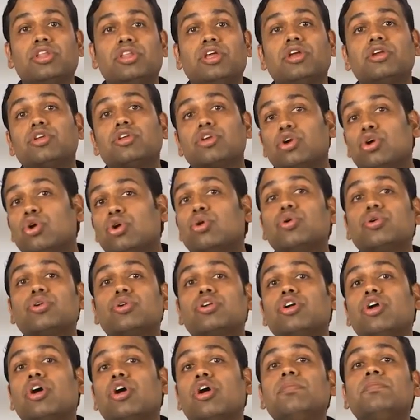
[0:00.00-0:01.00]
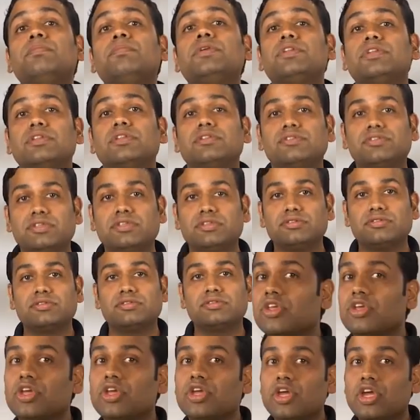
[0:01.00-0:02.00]
on their core
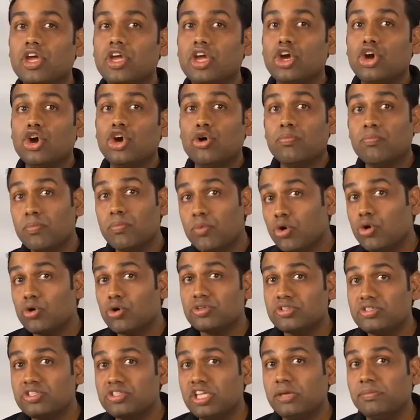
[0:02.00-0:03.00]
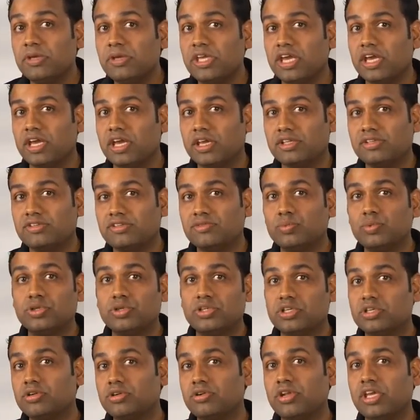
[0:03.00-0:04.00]
competencies. Most DBAs
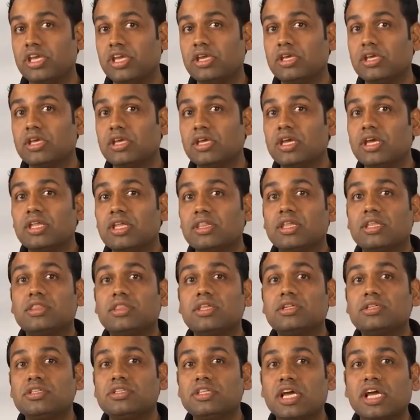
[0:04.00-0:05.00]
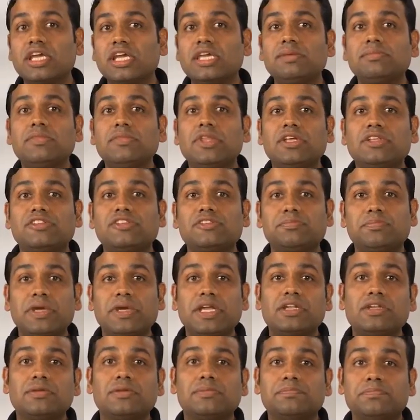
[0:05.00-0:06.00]
would agree that the time they
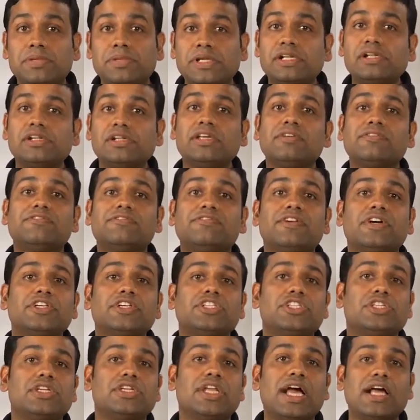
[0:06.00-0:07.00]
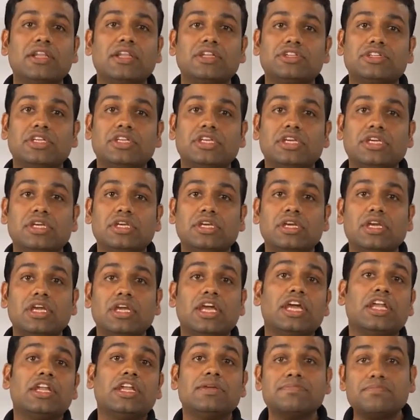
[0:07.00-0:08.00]
spend building functionality
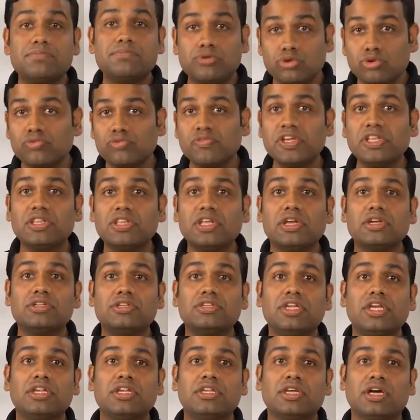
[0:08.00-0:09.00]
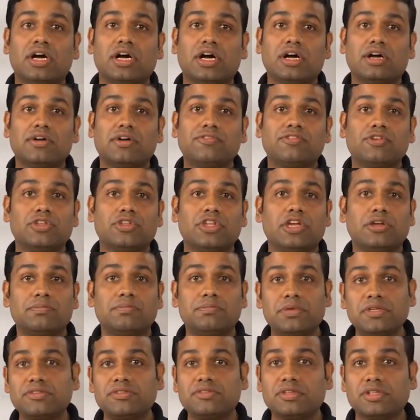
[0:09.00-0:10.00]
and improving their data for their
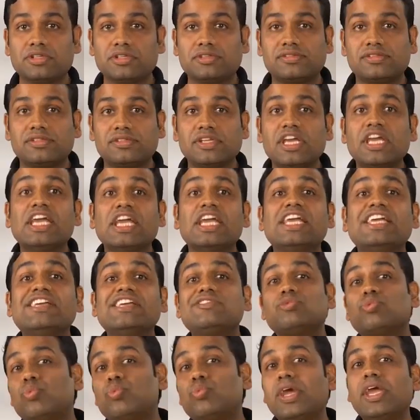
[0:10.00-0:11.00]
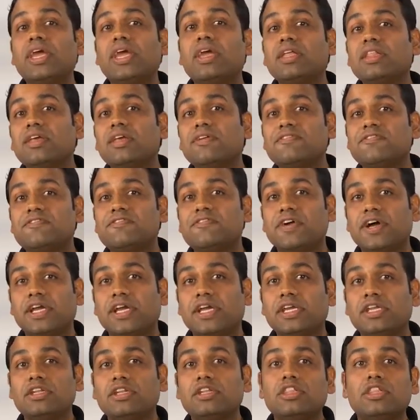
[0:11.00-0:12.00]
business is where they
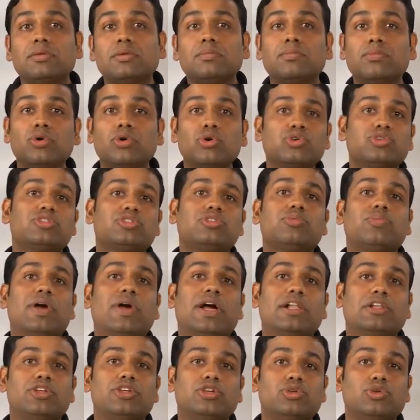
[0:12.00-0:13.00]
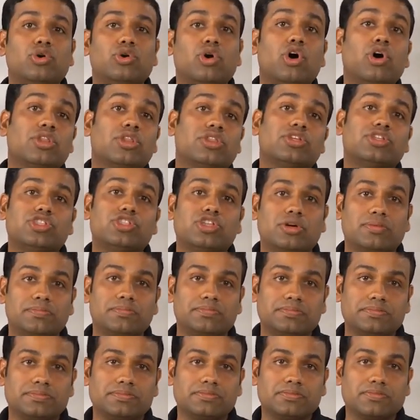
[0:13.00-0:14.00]
find the most value on the job.